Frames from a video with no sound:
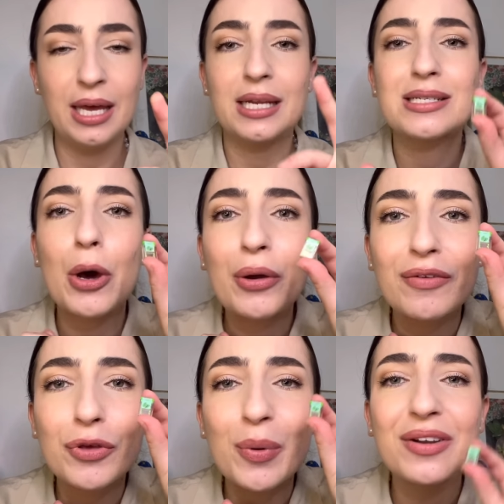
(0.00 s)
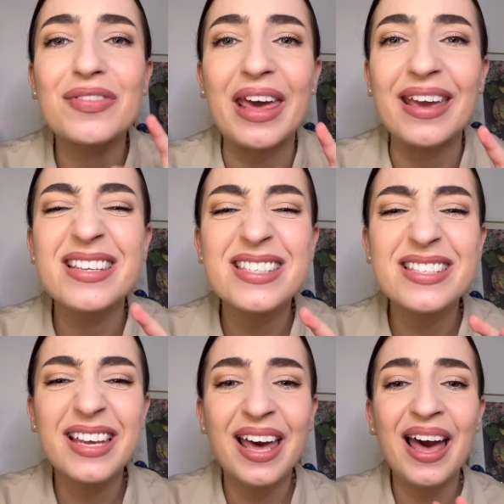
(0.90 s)
and I'll give you one of these?
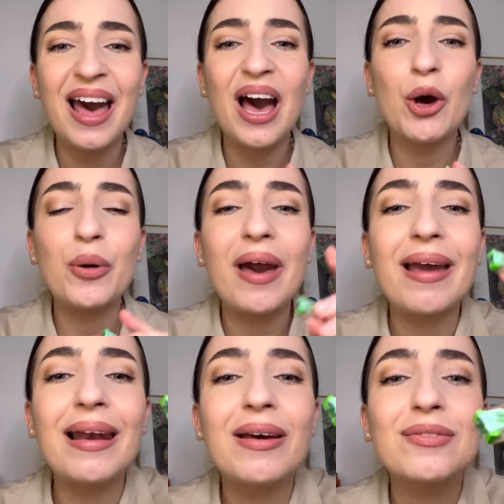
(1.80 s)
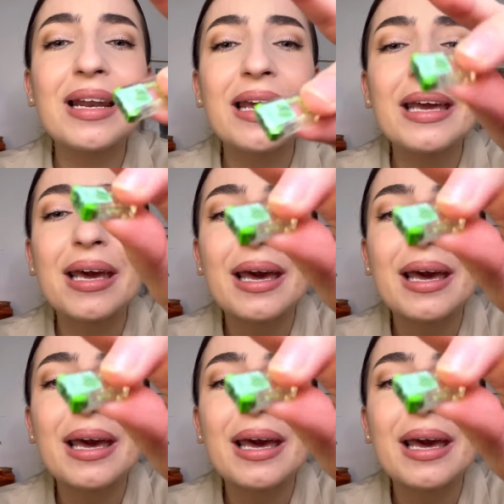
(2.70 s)
Okay, lovely.